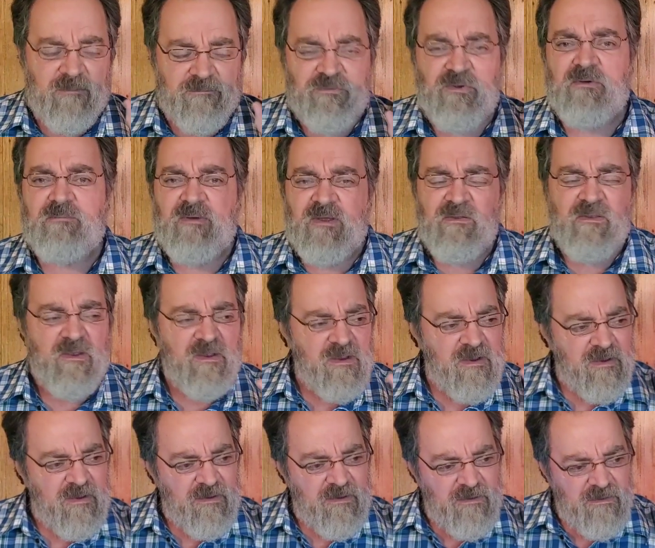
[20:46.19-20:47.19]
But I'm talking about,
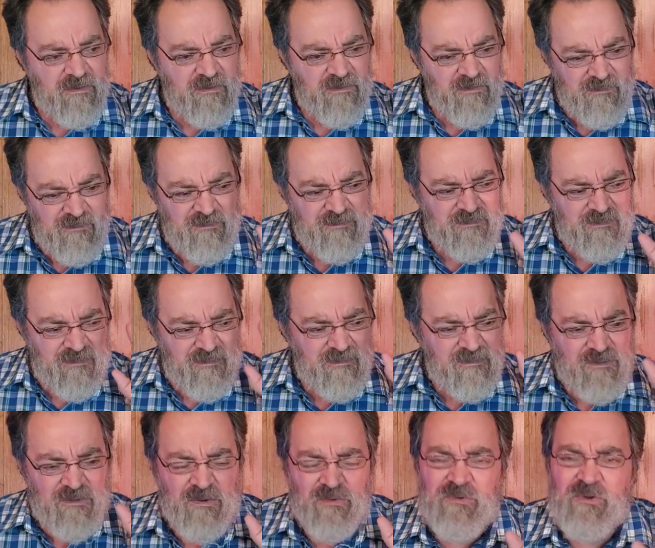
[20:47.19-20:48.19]

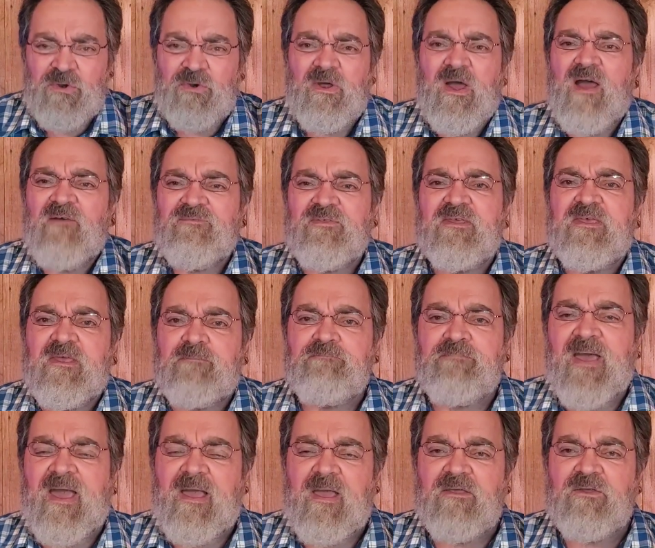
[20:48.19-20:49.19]
you know, you don't have to
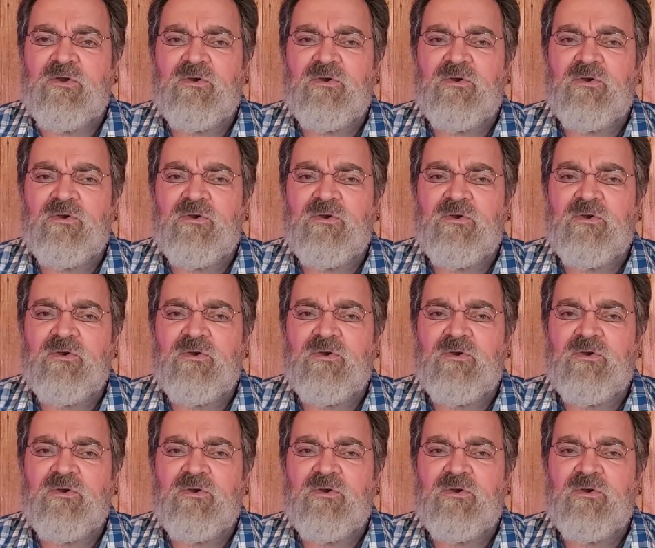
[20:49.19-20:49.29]
get back.